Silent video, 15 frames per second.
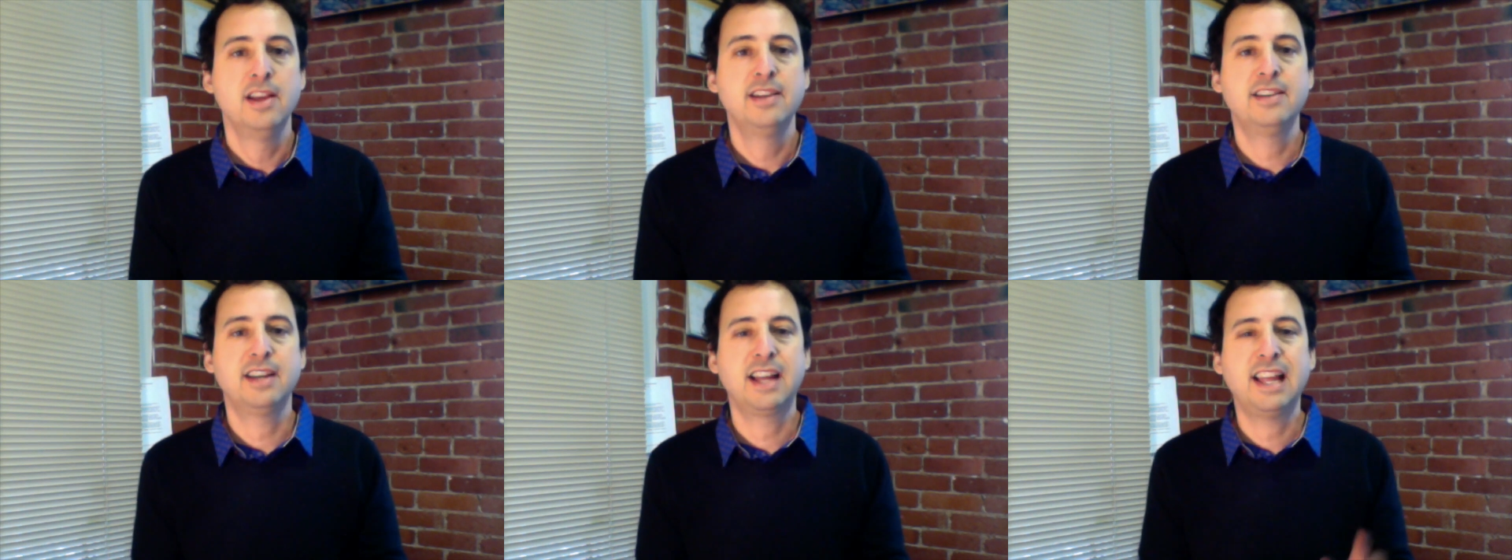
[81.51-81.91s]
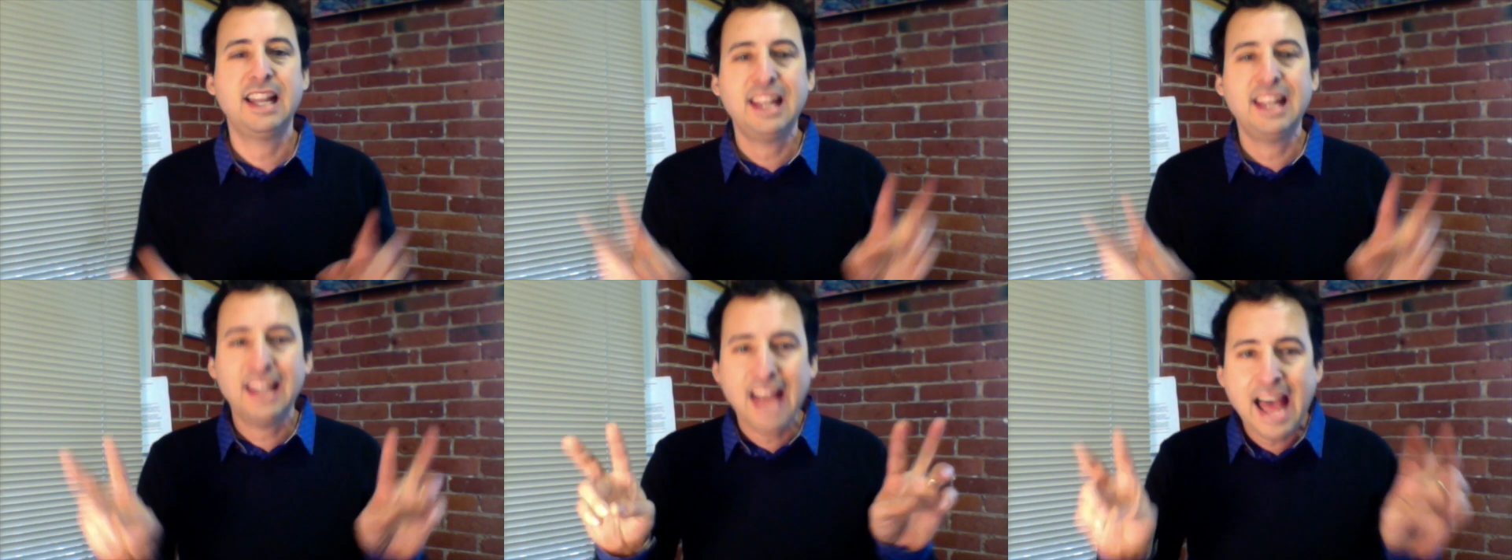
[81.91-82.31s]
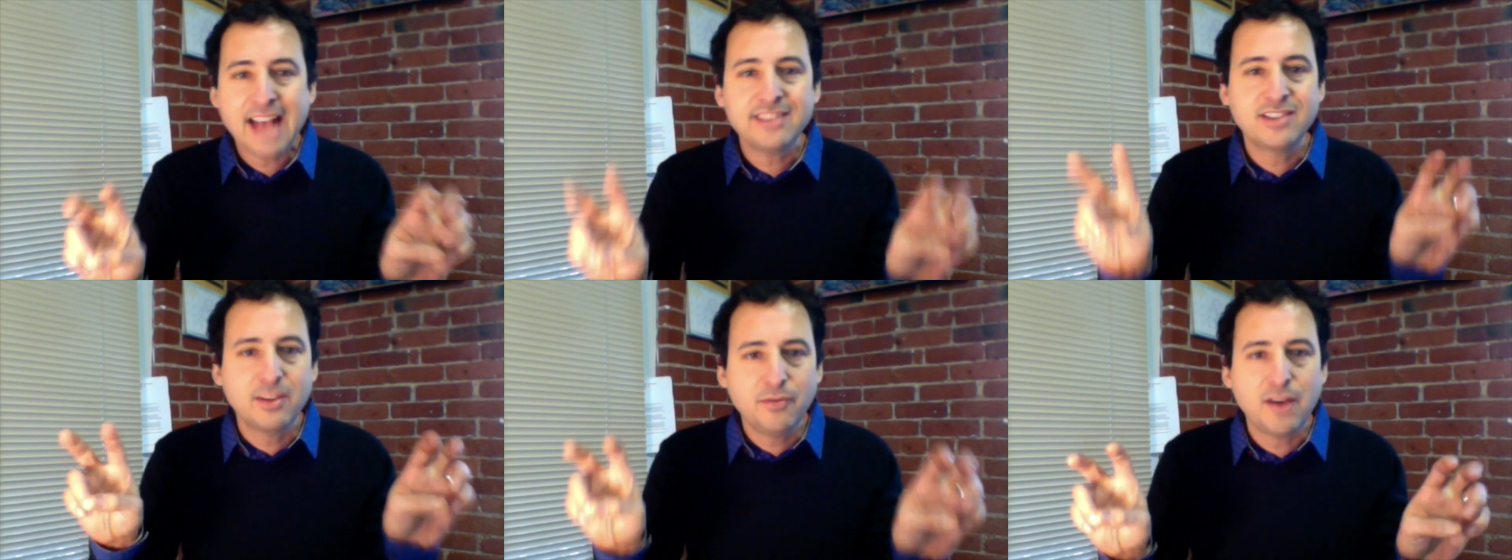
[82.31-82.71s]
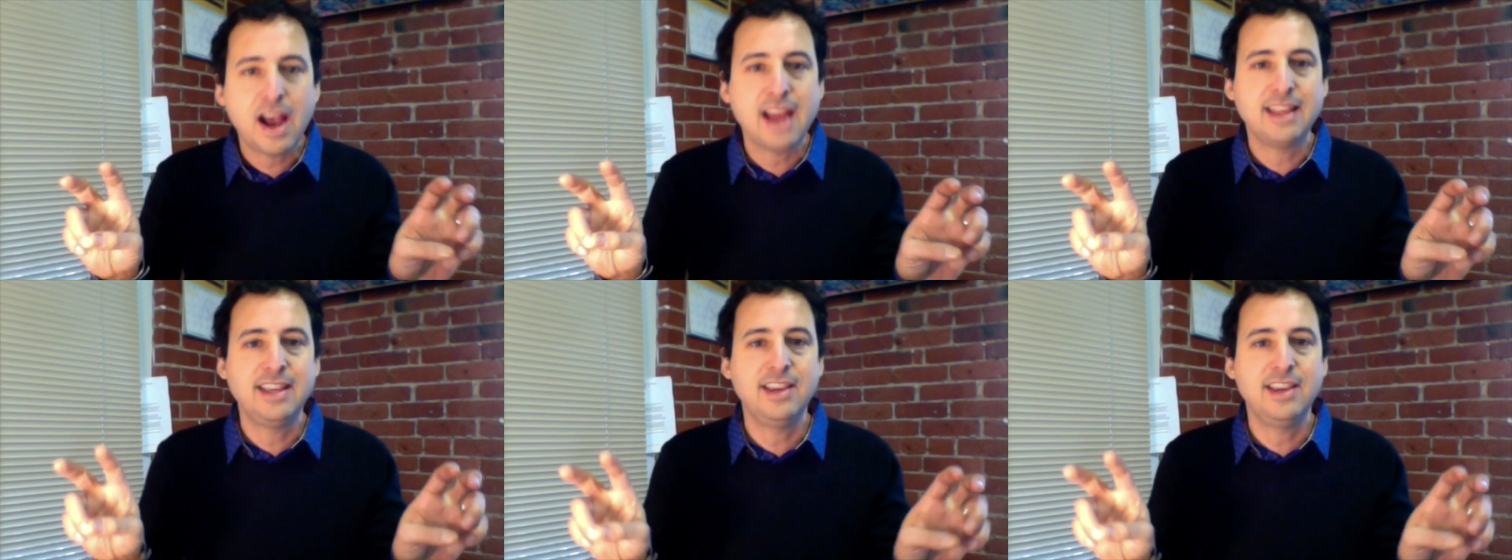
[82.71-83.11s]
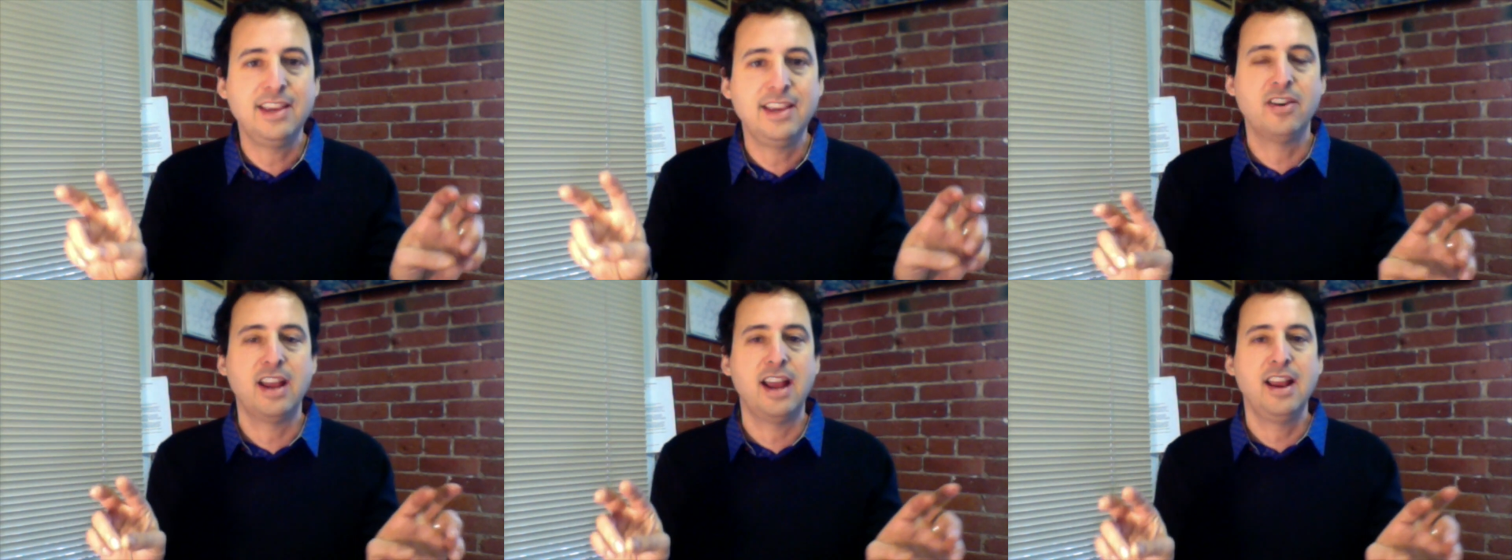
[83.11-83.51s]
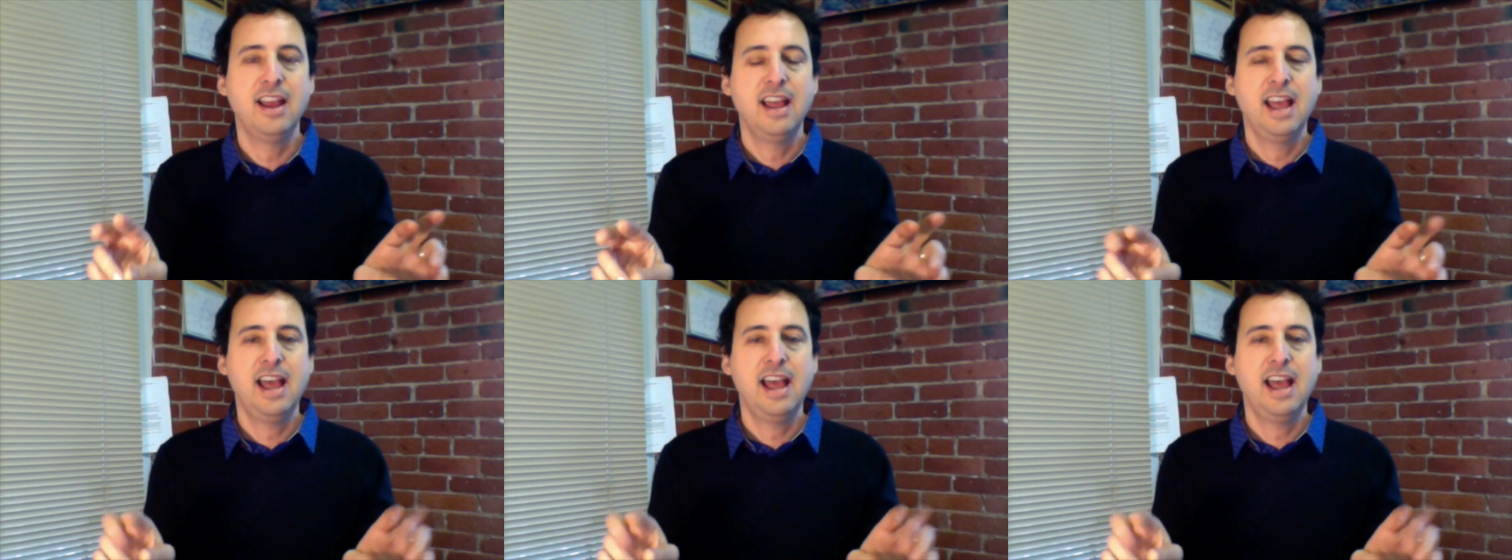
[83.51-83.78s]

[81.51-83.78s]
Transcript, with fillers: to classify the internet